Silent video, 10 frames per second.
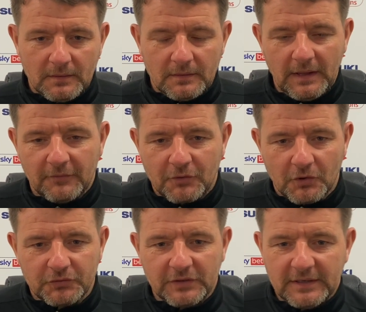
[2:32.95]
Yeah, of
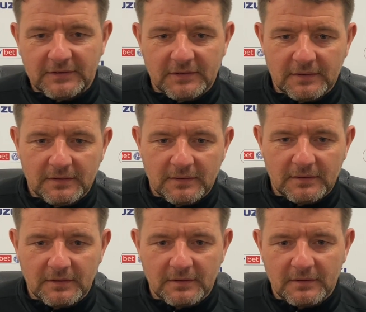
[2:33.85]
course it is. And
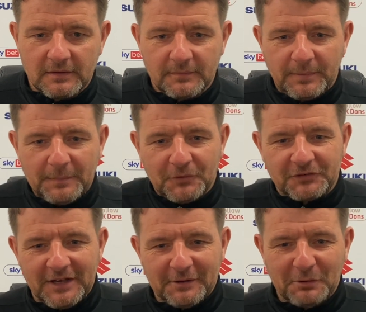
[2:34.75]
people
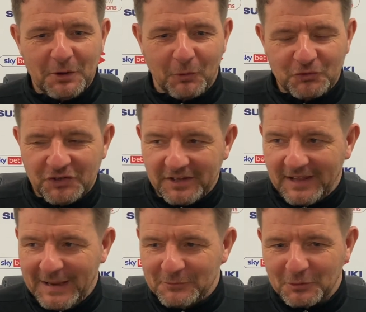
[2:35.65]
say, "Were you watching the
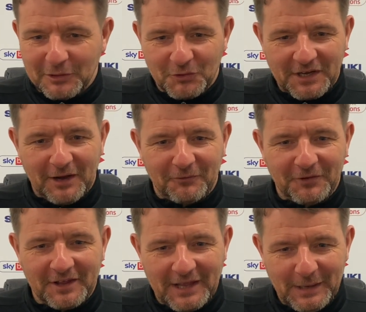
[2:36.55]
games? Were you looking out for
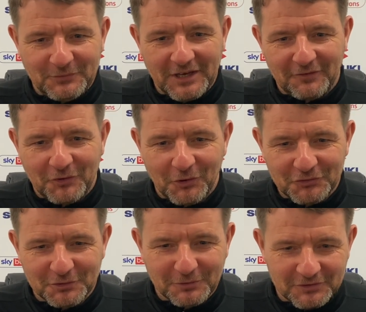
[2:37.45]
the games?" Yeah, of
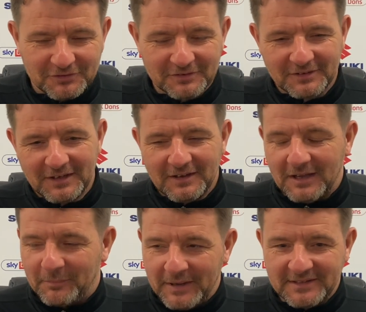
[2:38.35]
course I was.
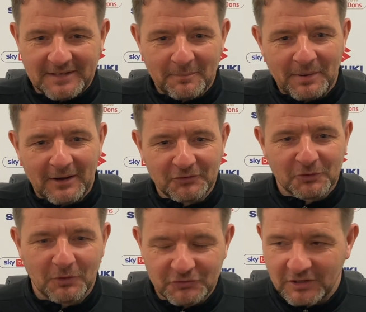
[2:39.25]
I paid ten pounds to
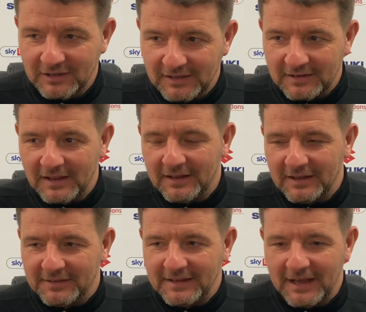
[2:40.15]
watch the link, uh,
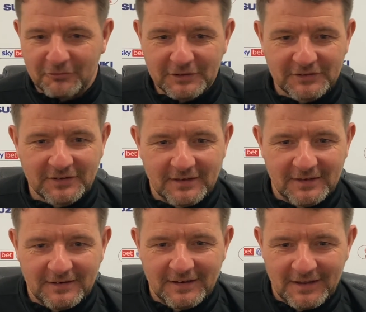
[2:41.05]
the Accrington
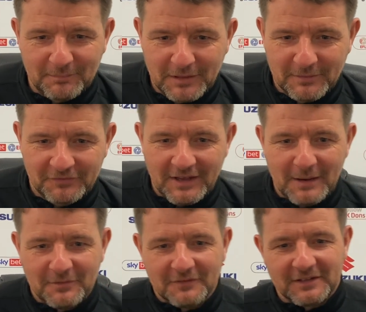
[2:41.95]
and uh, Plymouth
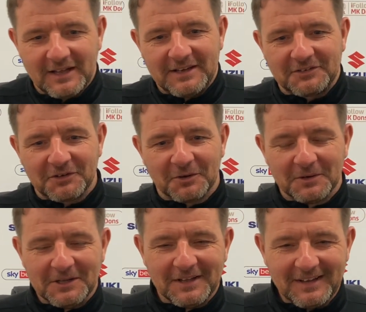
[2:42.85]
game the other day, so
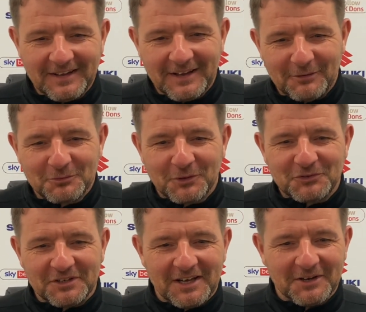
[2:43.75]
I was
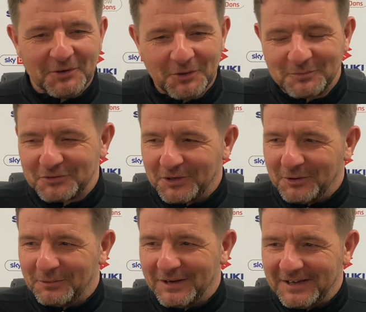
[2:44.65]
watching that at home.
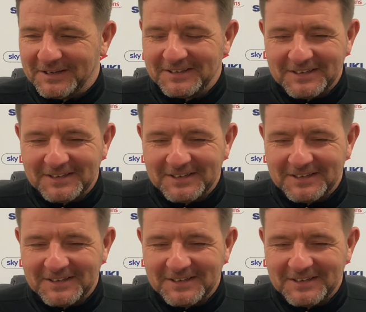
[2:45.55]
So. Uh,